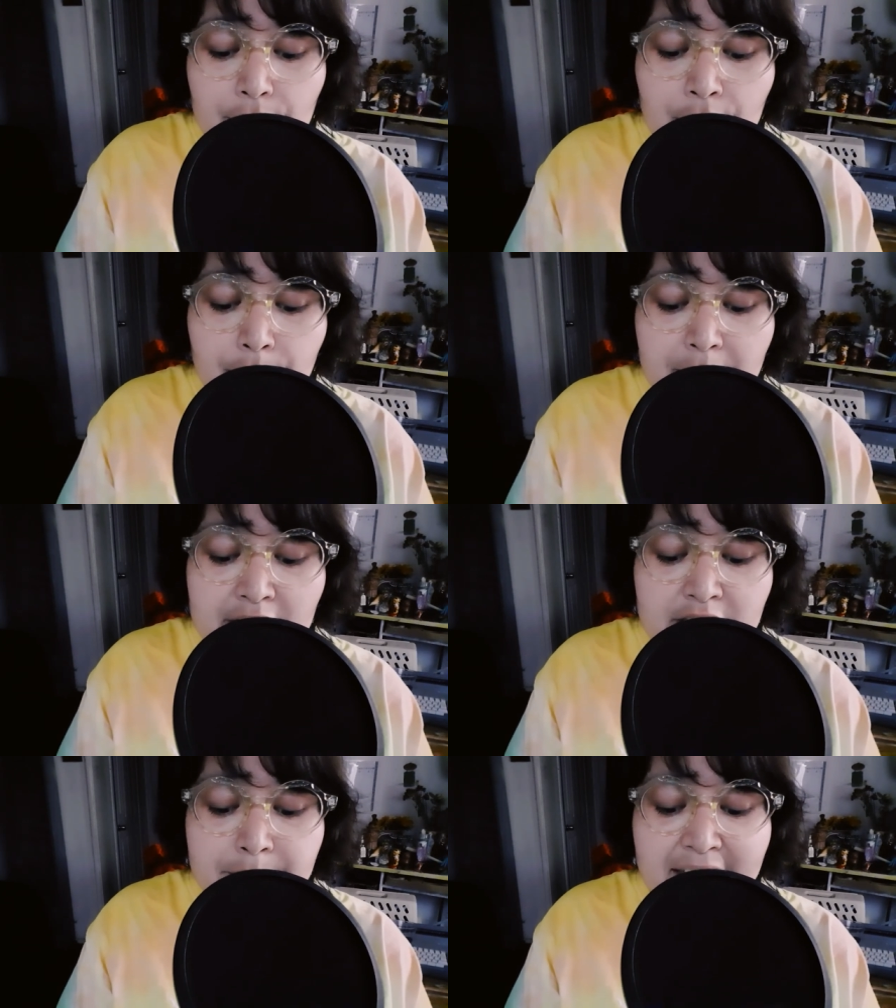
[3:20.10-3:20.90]

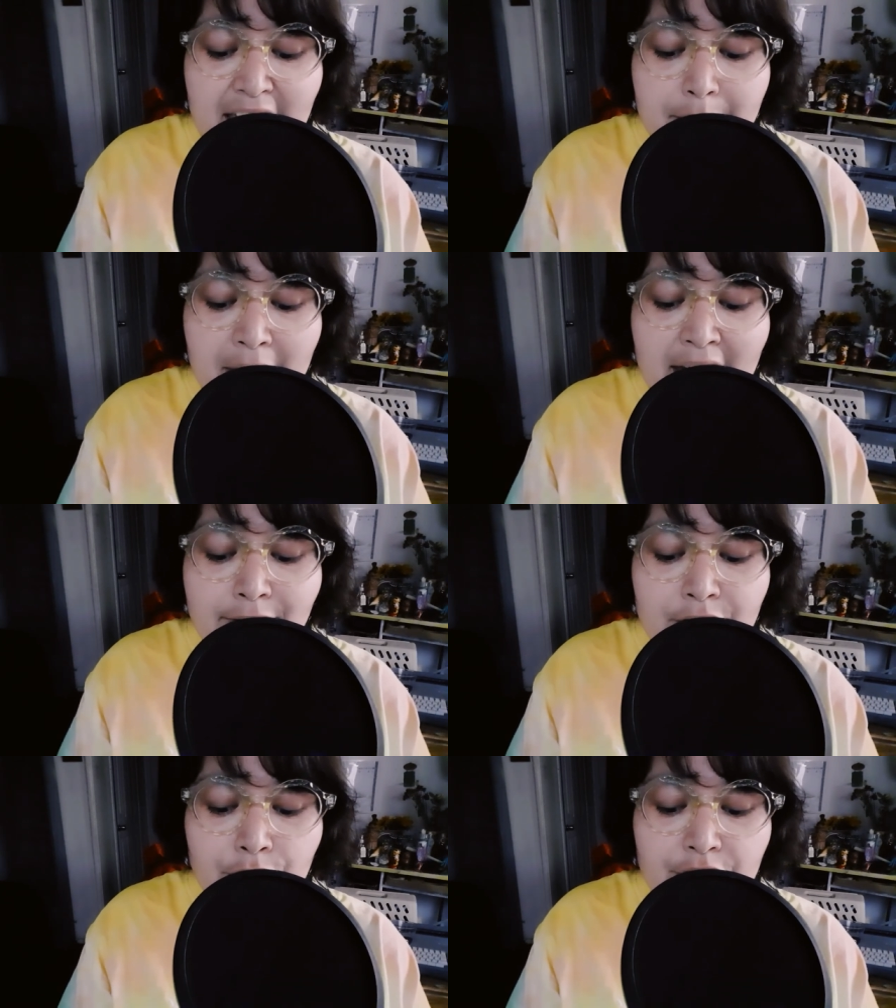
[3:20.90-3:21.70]
Hermes became
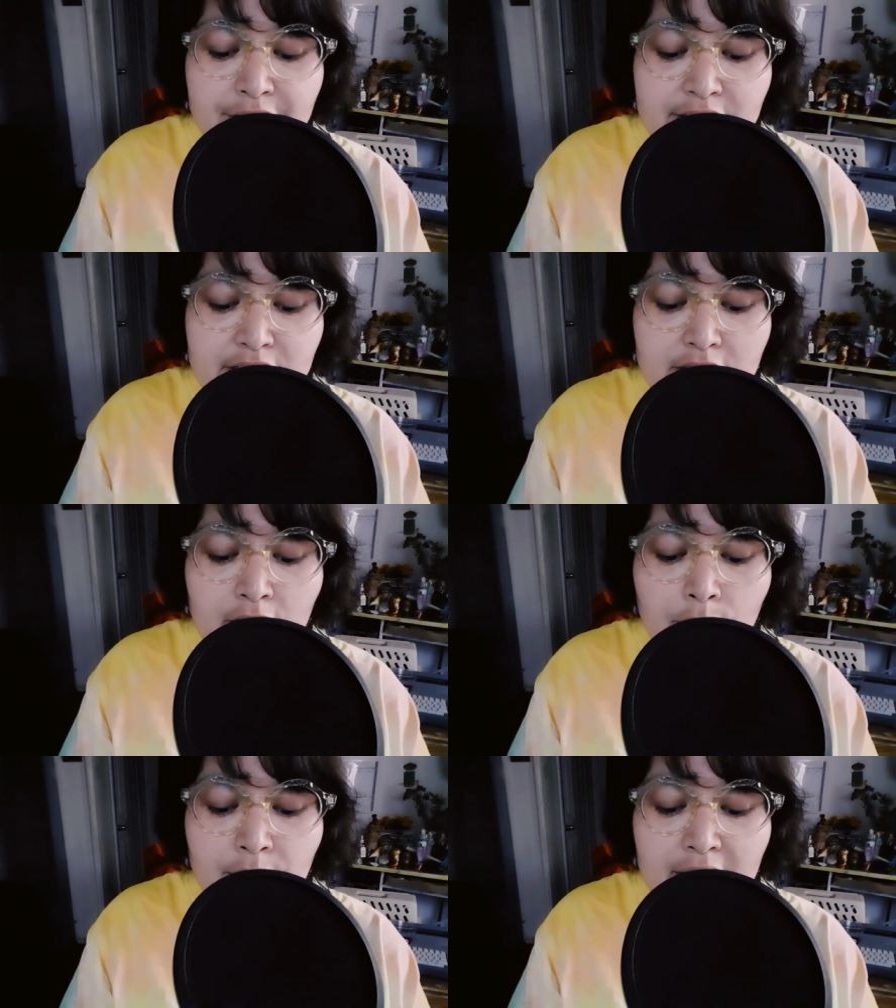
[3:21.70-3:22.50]
heavier than a
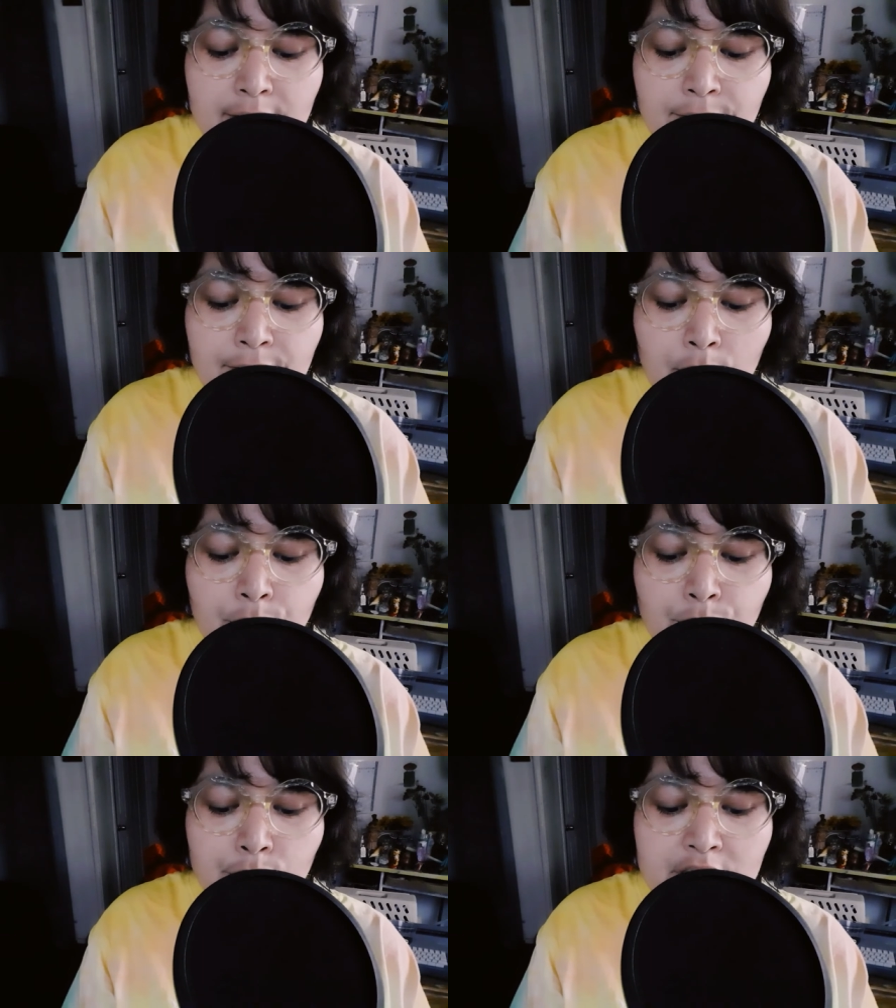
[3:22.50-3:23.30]
stone and fell
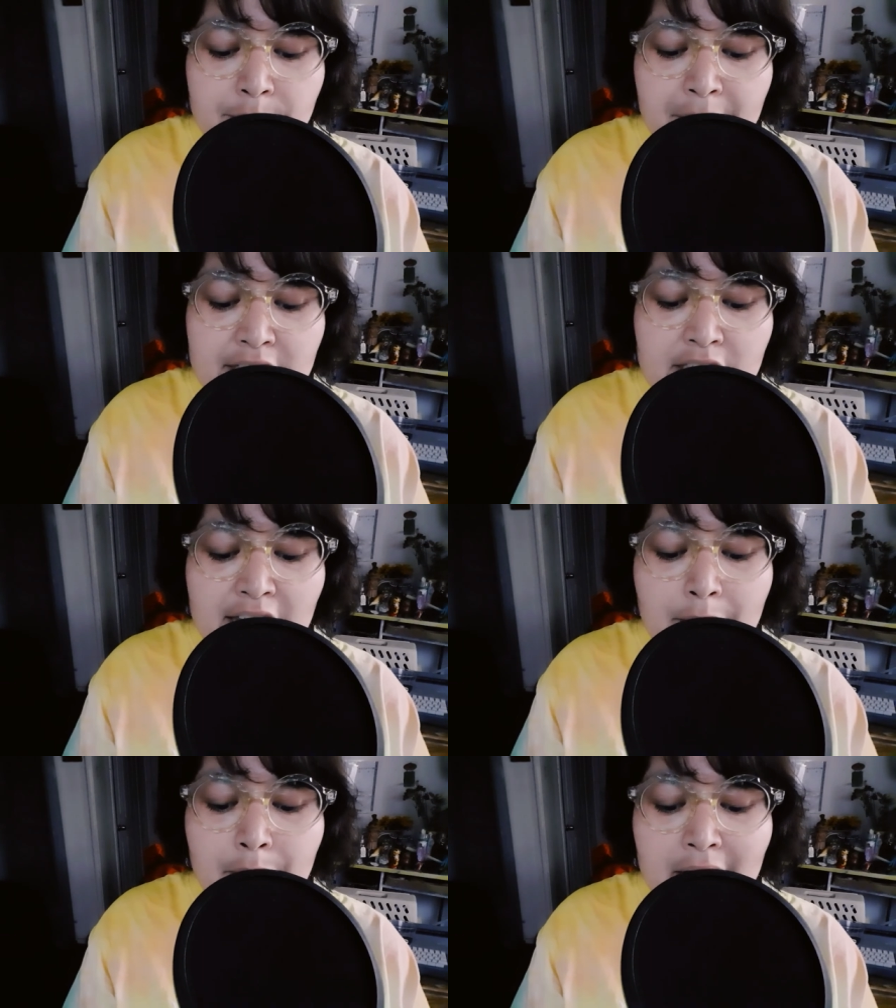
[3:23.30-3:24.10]
through space
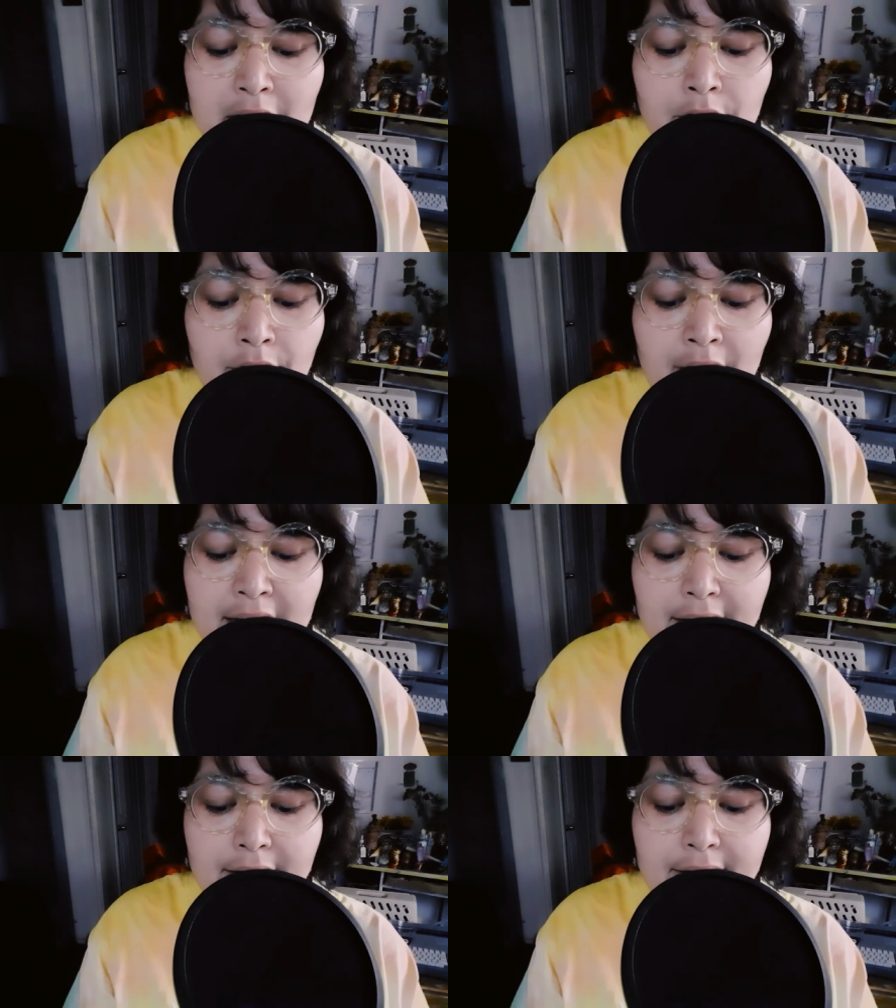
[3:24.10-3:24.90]
like a
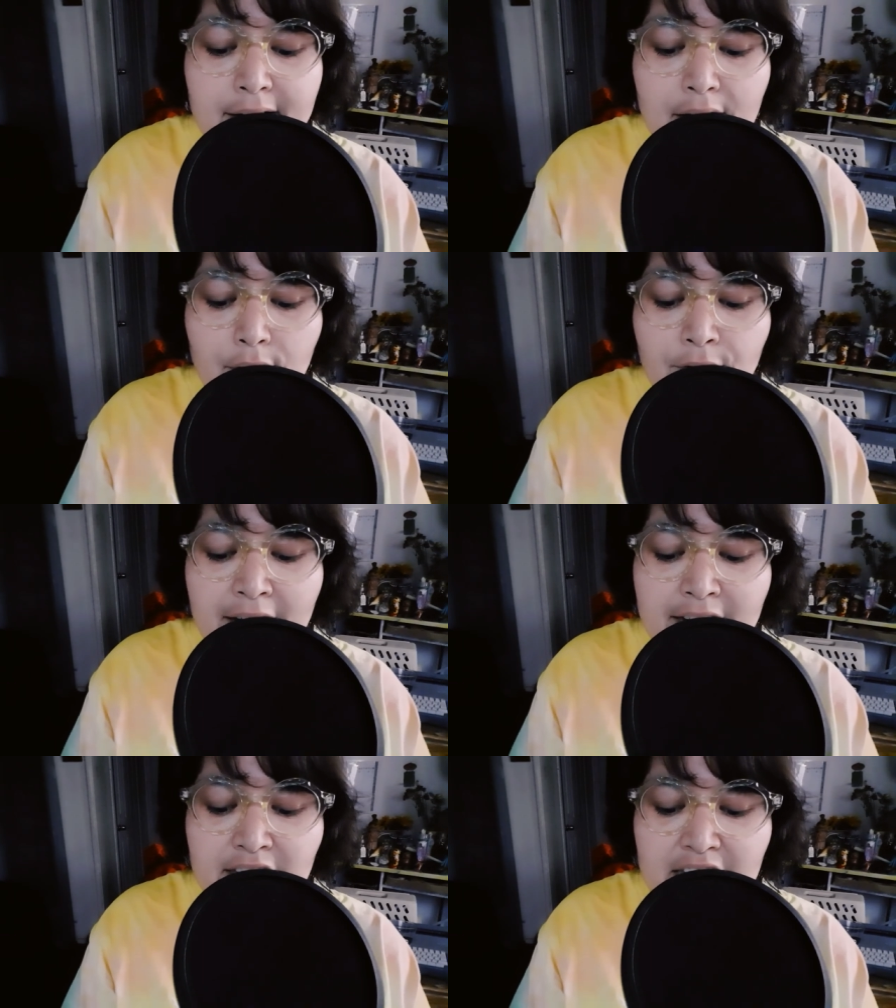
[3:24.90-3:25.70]
meteorite.
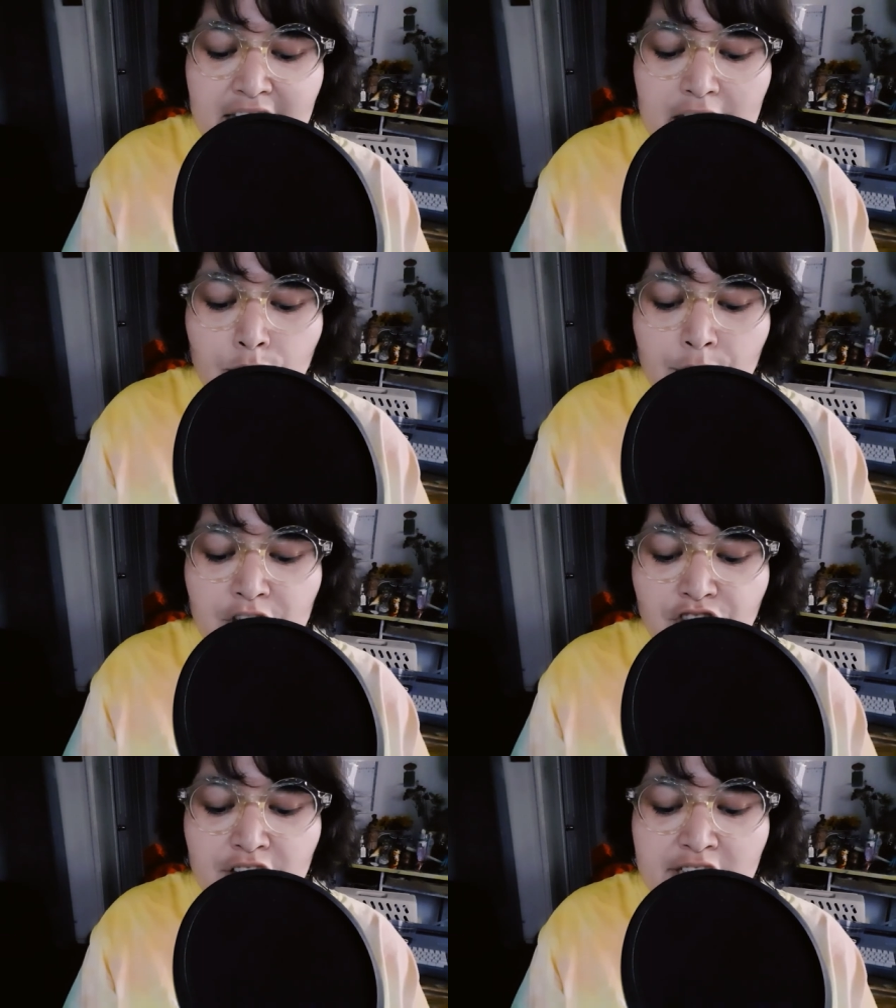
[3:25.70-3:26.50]
Finally, he
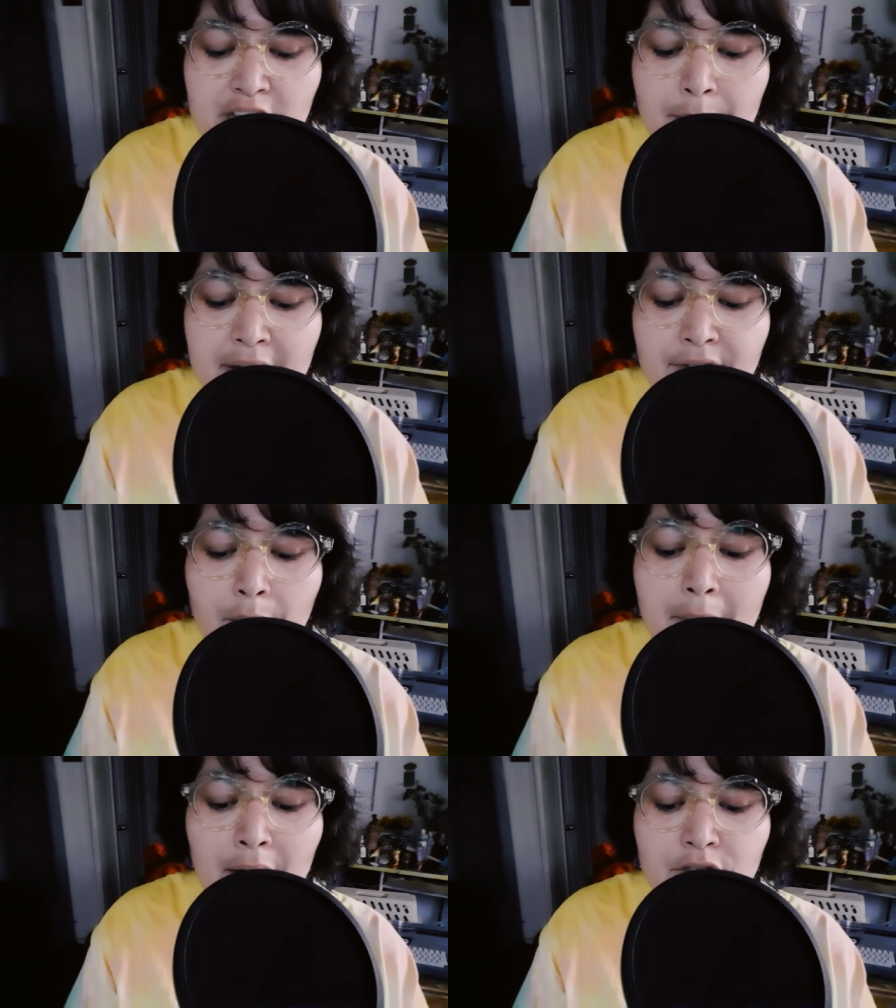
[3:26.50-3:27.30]
reached the summit of a
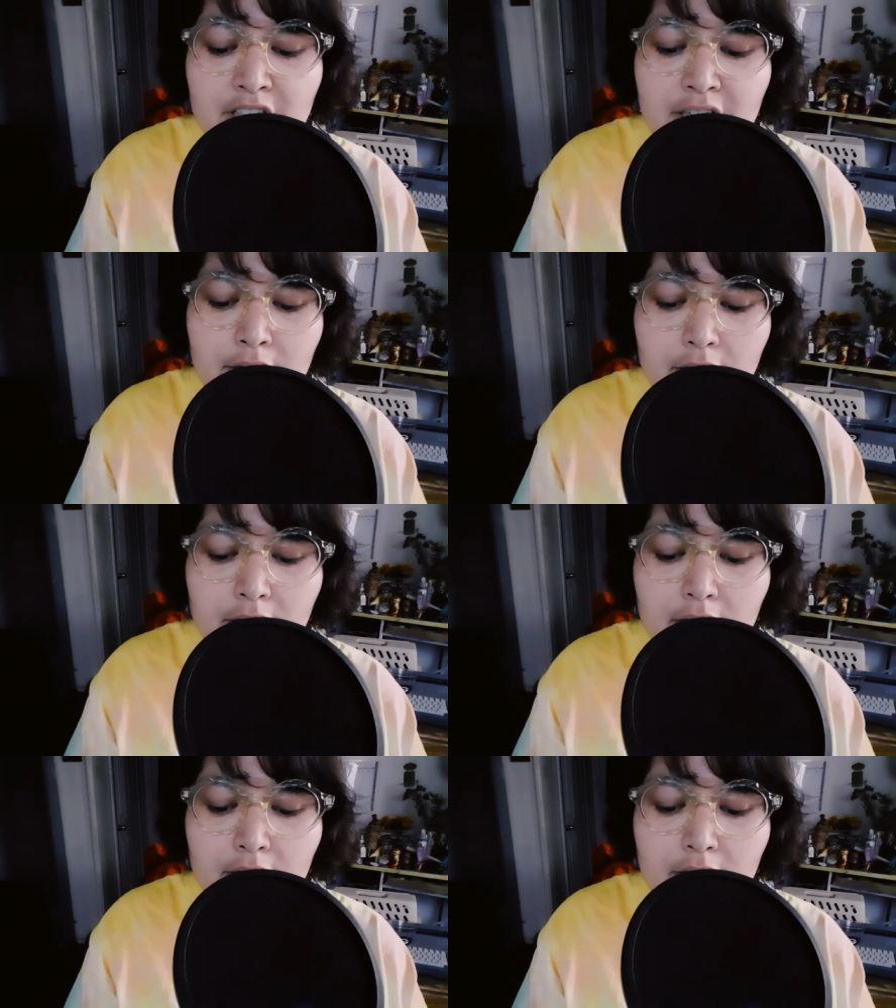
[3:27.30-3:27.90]
mountain.